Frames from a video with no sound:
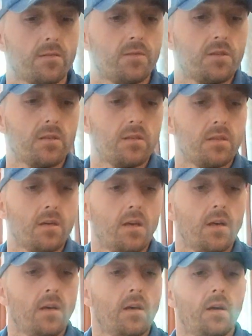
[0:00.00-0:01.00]
which is
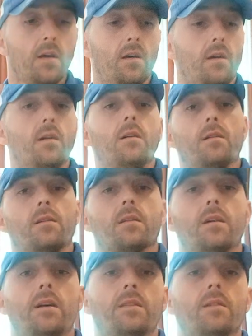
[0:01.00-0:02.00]

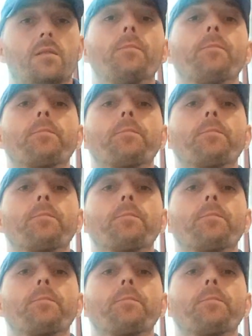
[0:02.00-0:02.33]
kind of,